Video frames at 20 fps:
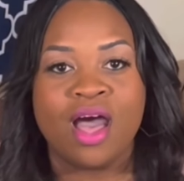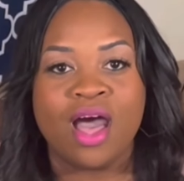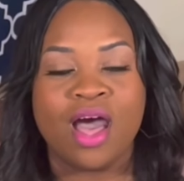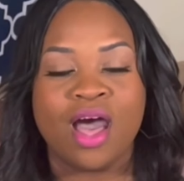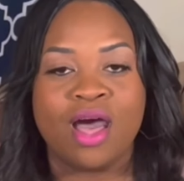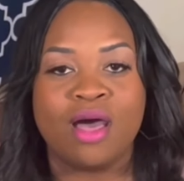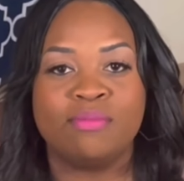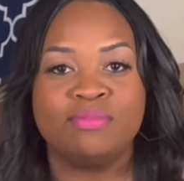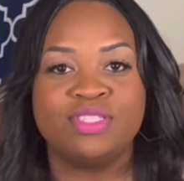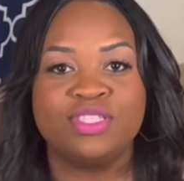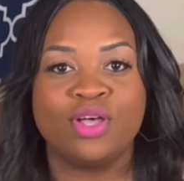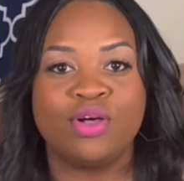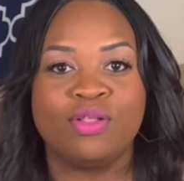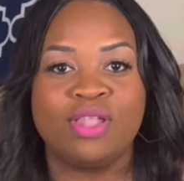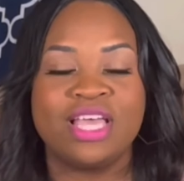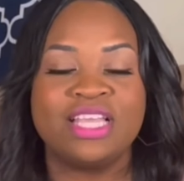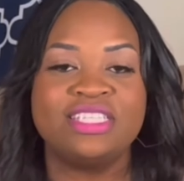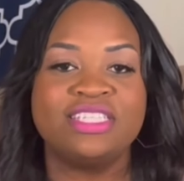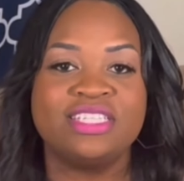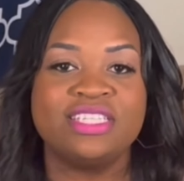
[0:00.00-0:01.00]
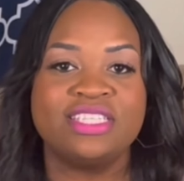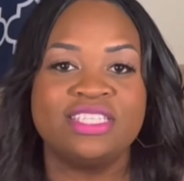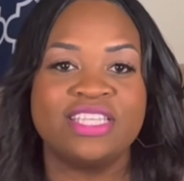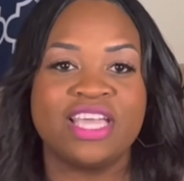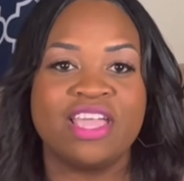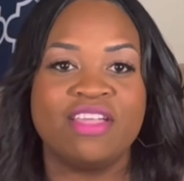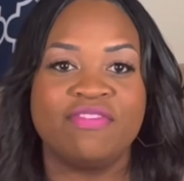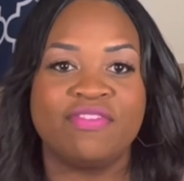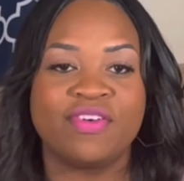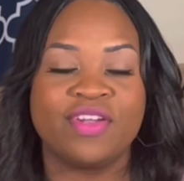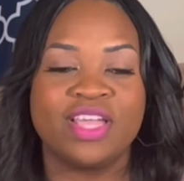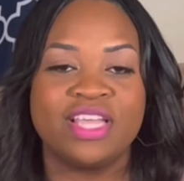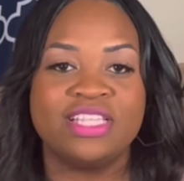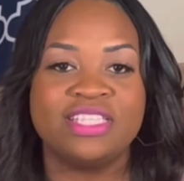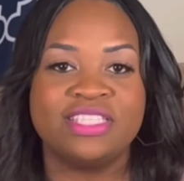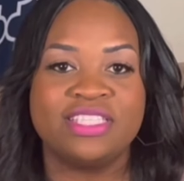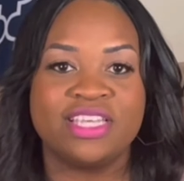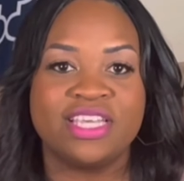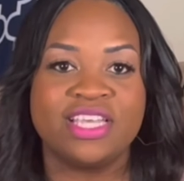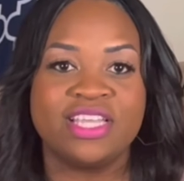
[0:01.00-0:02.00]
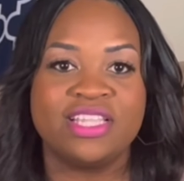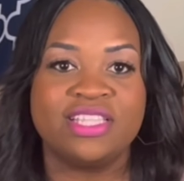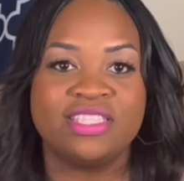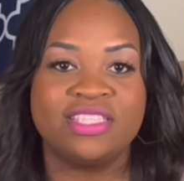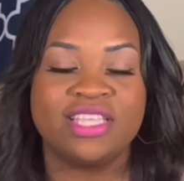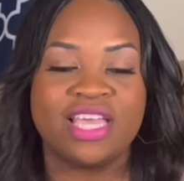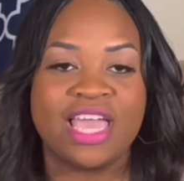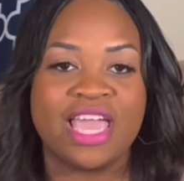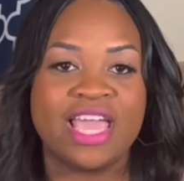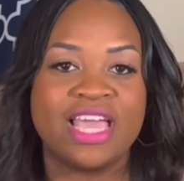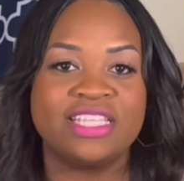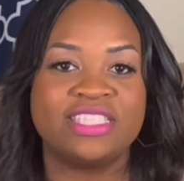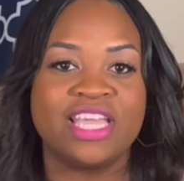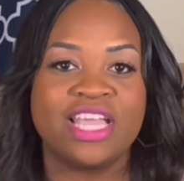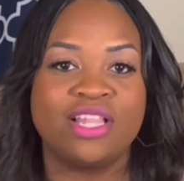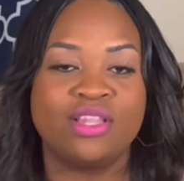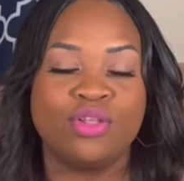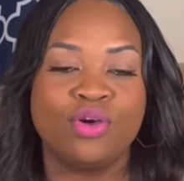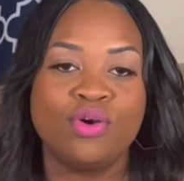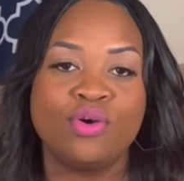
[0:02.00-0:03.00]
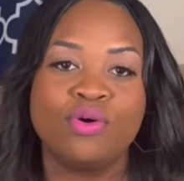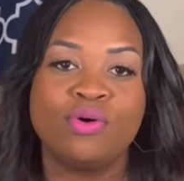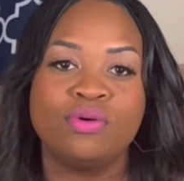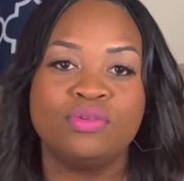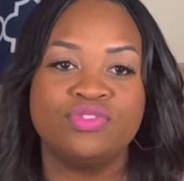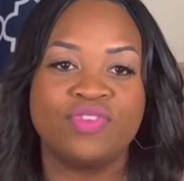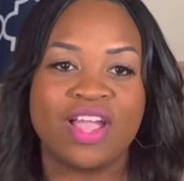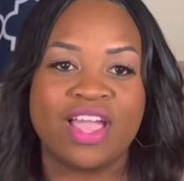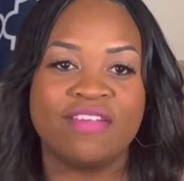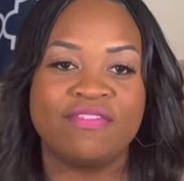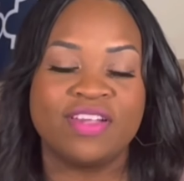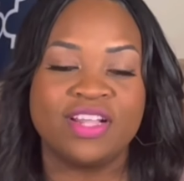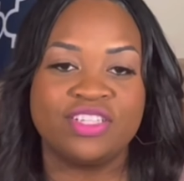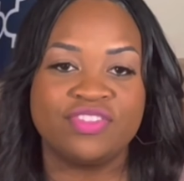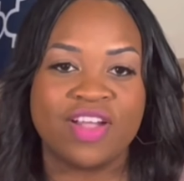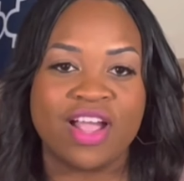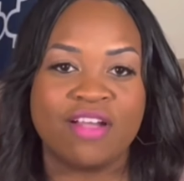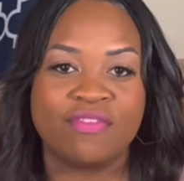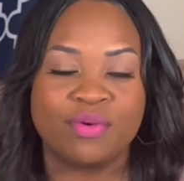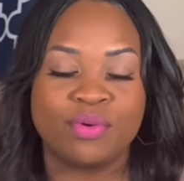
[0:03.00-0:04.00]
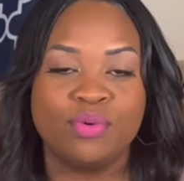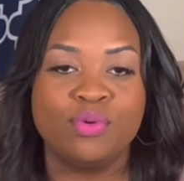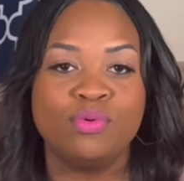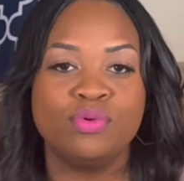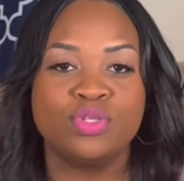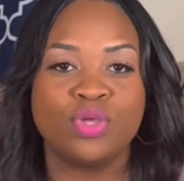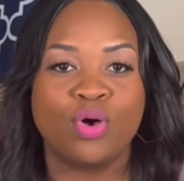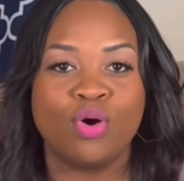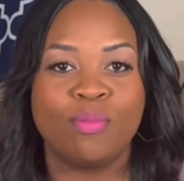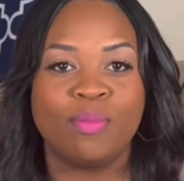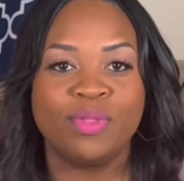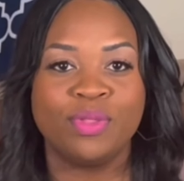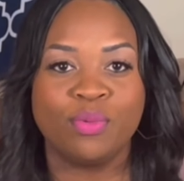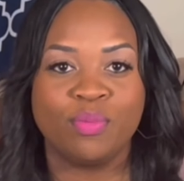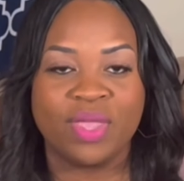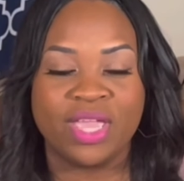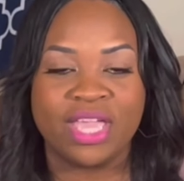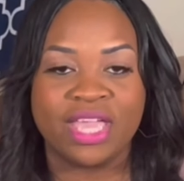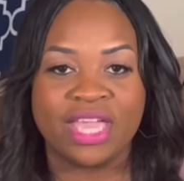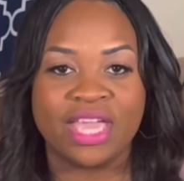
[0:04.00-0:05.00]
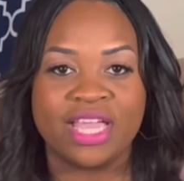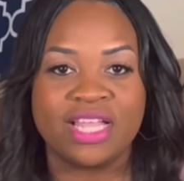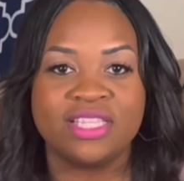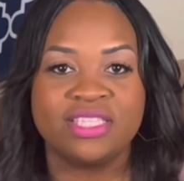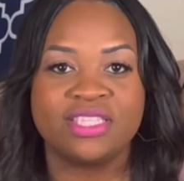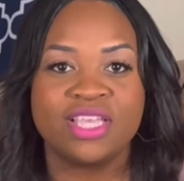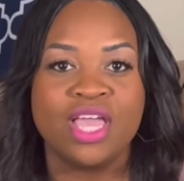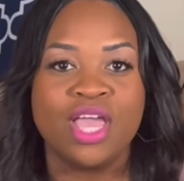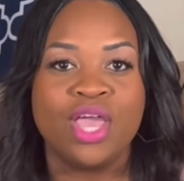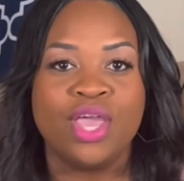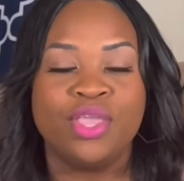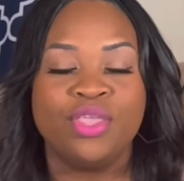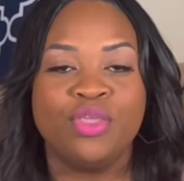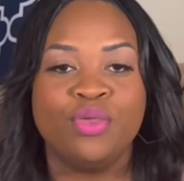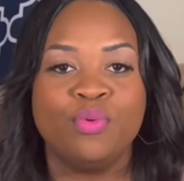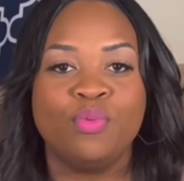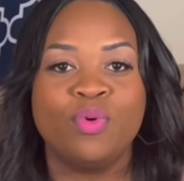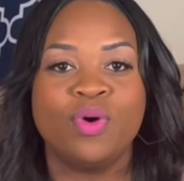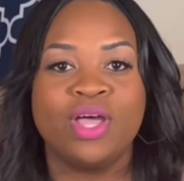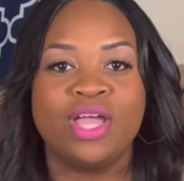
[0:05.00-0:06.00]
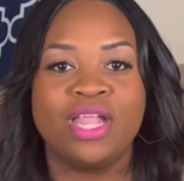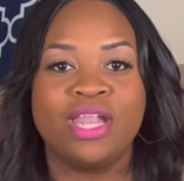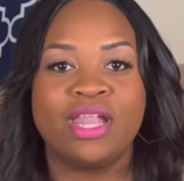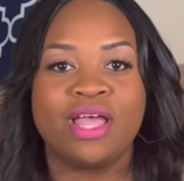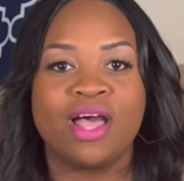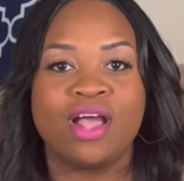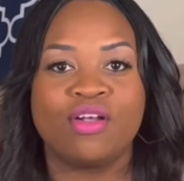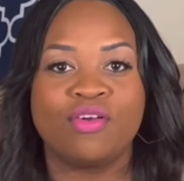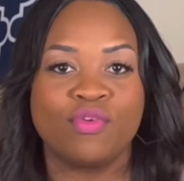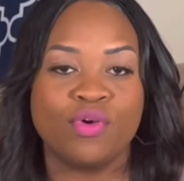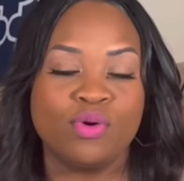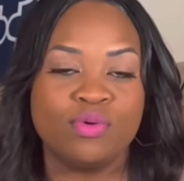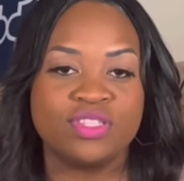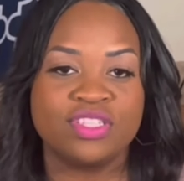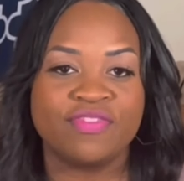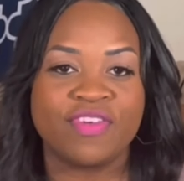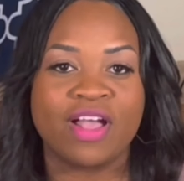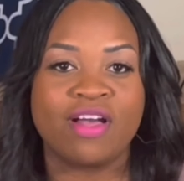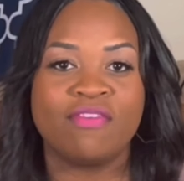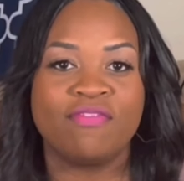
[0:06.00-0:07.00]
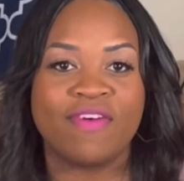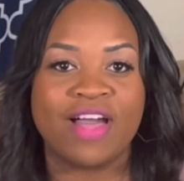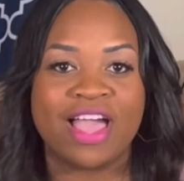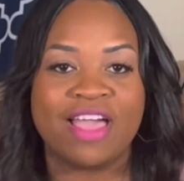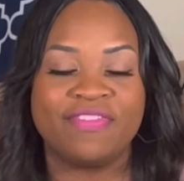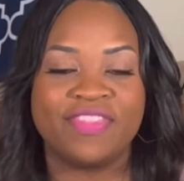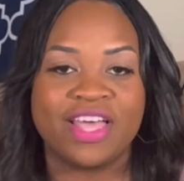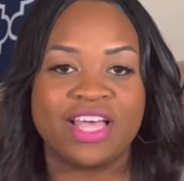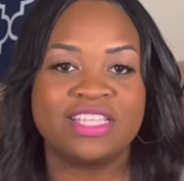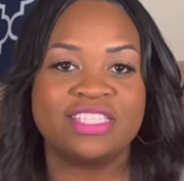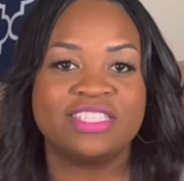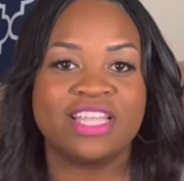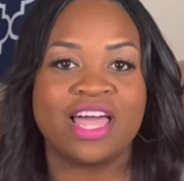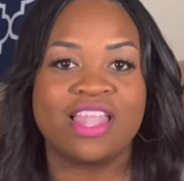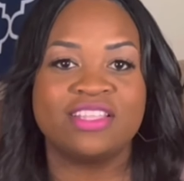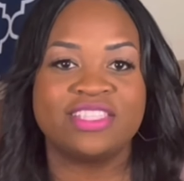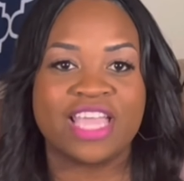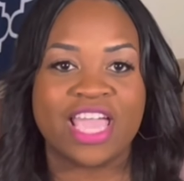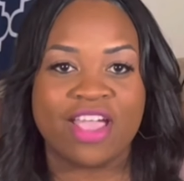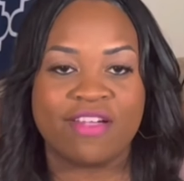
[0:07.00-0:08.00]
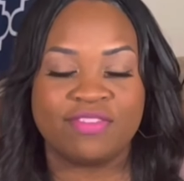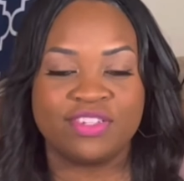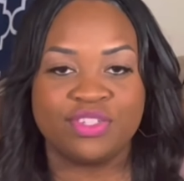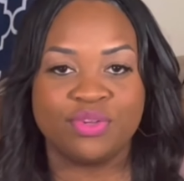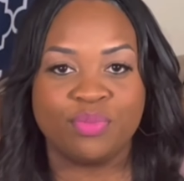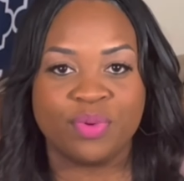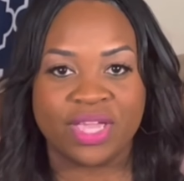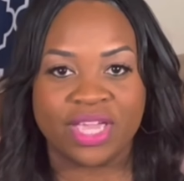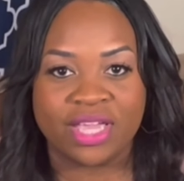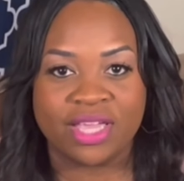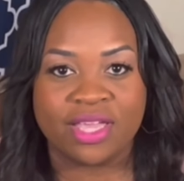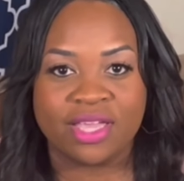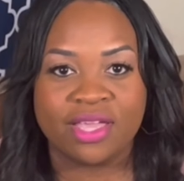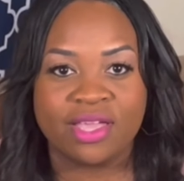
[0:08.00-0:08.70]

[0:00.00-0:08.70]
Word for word: Um, so let's just say, for instance, as a local drive-in driver who's home on the weekends, you would gross around $5,000 average a week.